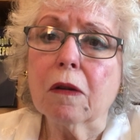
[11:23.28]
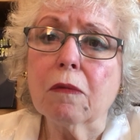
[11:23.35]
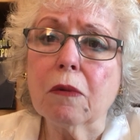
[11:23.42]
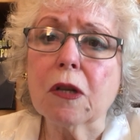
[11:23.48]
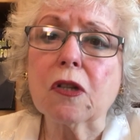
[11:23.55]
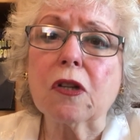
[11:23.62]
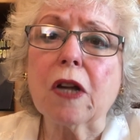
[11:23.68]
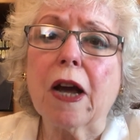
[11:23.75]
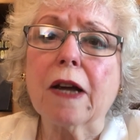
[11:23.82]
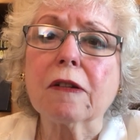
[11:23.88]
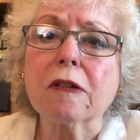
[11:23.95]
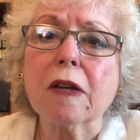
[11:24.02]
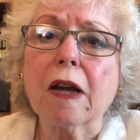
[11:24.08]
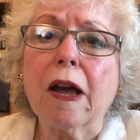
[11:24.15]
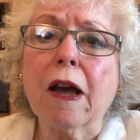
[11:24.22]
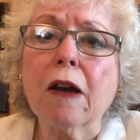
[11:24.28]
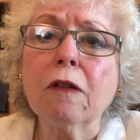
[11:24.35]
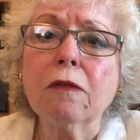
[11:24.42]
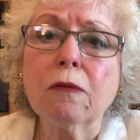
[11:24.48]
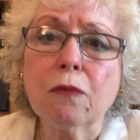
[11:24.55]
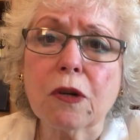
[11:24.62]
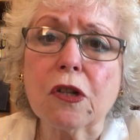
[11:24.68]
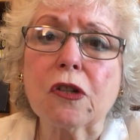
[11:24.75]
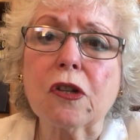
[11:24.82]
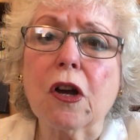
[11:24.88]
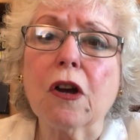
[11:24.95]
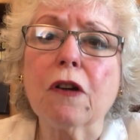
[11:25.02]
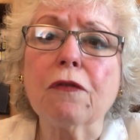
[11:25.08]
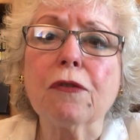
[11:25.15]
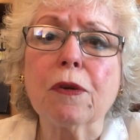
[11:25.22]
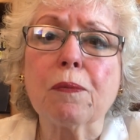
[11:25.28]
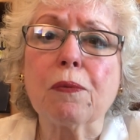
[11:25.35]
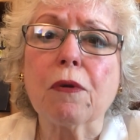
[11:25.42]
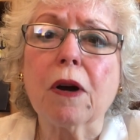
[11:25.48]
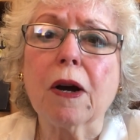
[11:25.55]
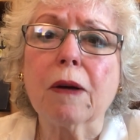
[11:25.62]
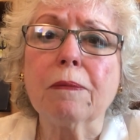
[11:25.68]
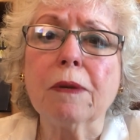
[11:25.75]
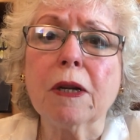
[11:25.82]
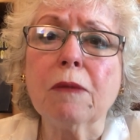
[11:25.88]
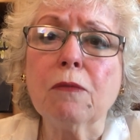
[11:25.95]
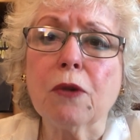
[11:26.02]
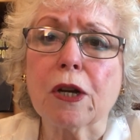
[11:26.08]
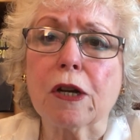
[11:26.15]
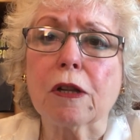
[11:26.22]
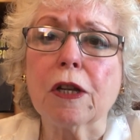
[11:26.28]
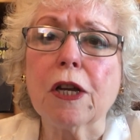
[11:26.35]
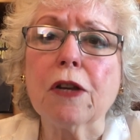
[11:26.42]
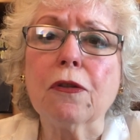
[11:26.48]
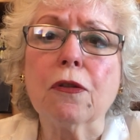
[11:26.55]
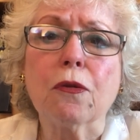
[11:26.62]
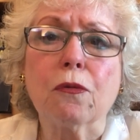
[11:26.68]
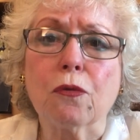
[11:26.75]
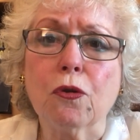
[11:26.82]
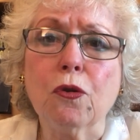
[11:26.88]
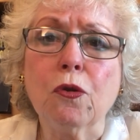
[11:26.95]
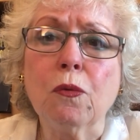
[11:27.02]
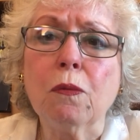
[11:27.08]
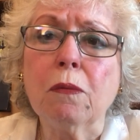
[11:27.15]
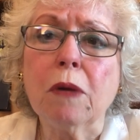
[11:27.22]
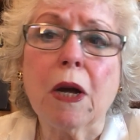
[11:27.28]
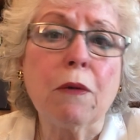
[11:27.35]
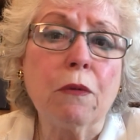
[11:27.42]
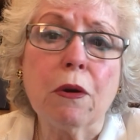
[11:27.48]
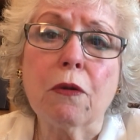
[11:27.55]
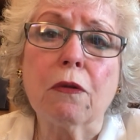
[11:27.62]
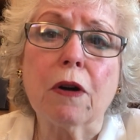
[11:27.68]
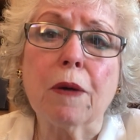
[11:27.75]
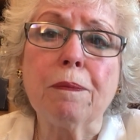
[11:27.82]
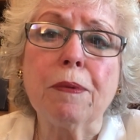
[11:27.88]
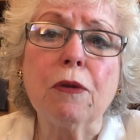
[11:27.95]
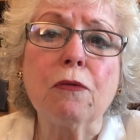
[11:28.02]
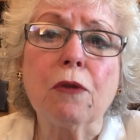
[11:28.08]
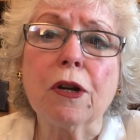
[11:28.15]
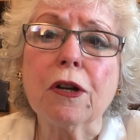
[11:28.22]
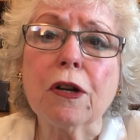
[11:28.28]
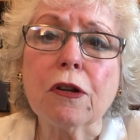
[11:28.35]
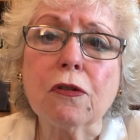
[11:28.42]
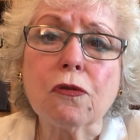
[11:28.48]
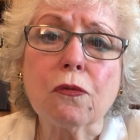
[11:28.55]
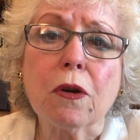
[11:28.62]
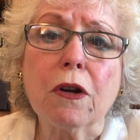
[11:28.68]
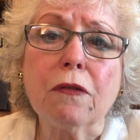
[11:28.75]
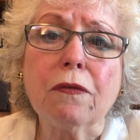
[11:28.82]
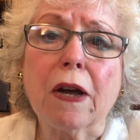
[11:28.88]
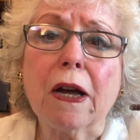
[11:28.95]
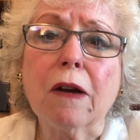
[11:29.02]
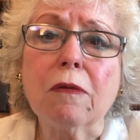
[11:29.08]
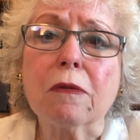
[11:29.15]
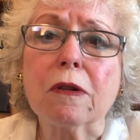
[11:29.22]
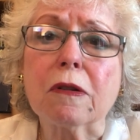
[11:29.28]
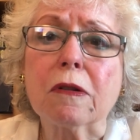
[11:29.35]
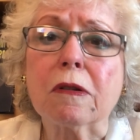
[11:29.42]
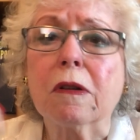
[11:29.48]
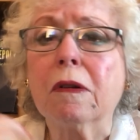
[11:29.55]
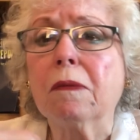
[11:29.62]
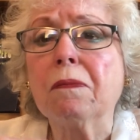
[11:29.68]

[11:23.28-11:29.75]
We sat down, we solved the problem, we cleaned the room, and we were up and running in 12 hours.